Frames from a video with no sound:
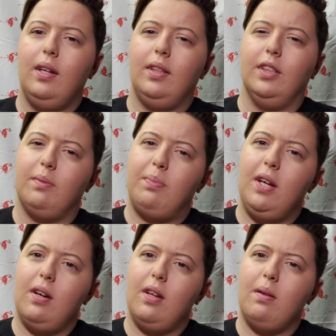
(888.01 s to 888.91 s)

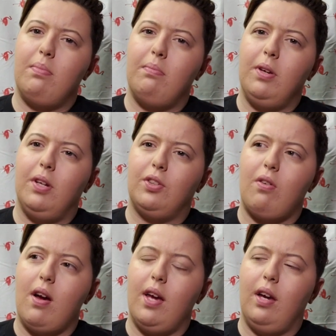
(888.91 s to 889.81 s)
disappeared in the Bermuda
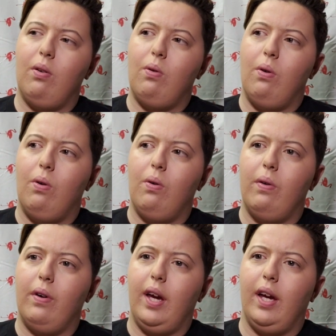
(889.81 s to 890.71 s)

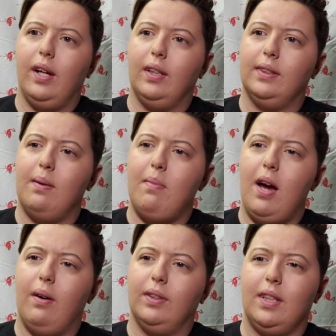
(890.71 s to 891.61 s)
Triangle and
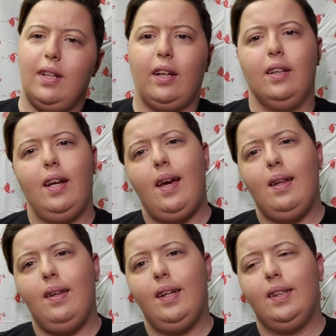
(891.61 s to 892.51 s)
somehow it's connected to
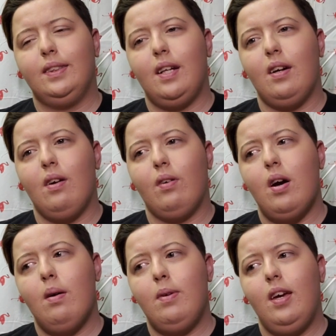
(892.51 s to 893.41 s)
aliens that are now
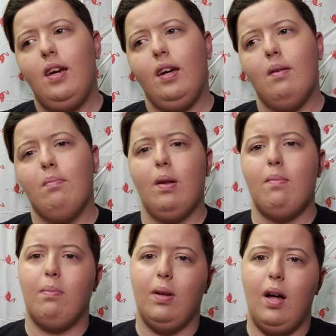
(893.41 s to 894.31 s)
coming and blah
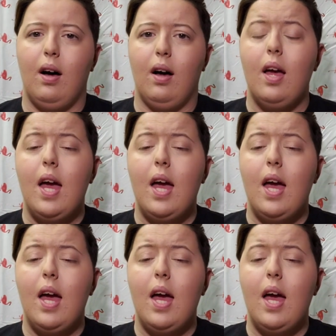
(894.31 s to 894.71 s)
blah blah.